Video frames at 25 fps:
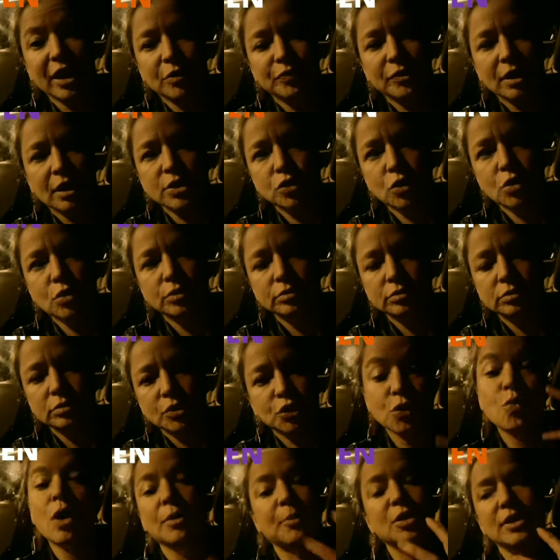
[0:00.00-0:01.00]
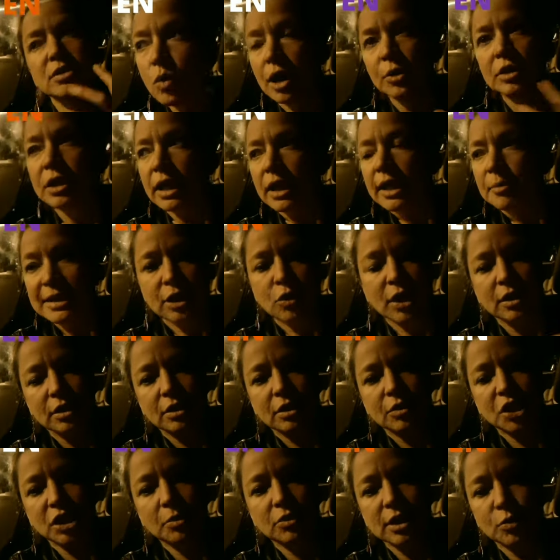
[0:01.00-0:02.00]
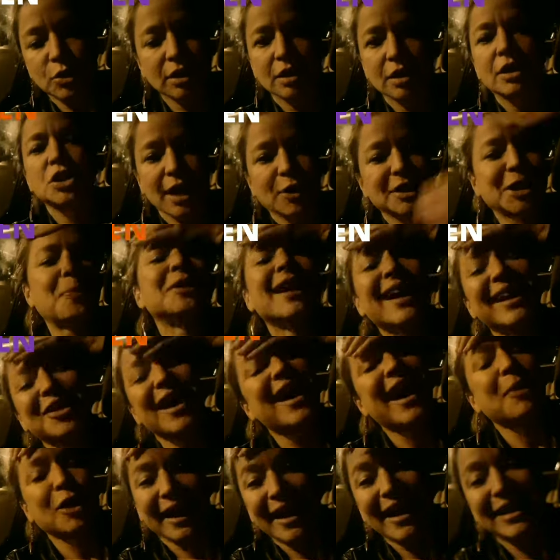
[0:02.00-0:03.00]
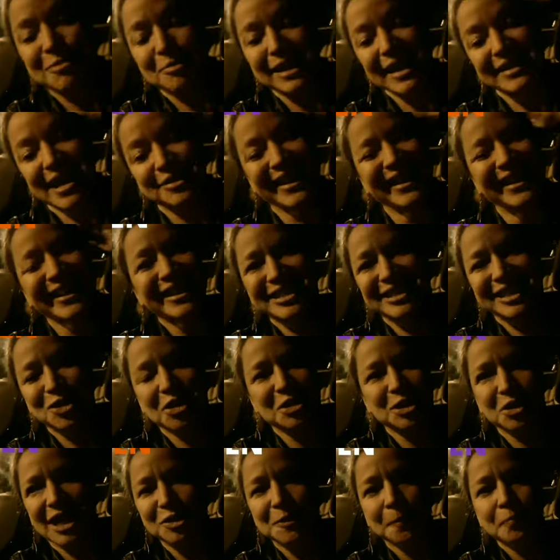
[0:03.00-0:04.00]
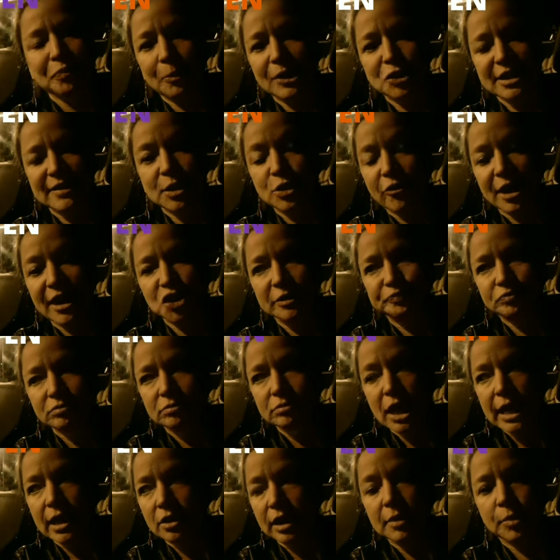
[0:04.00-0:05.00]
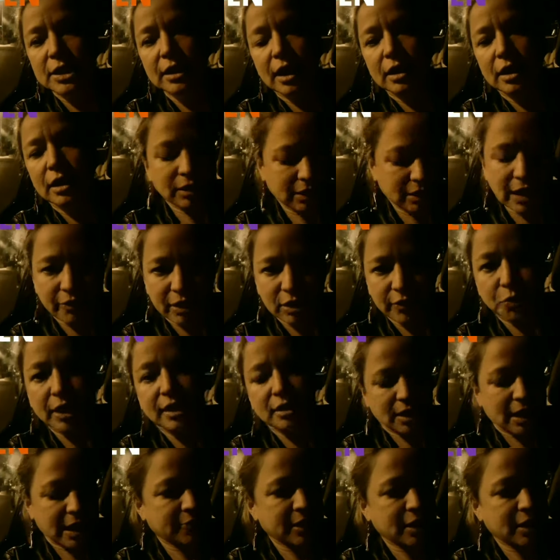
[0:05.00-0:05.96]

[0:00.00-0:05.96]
Or maybe 16, 17, just to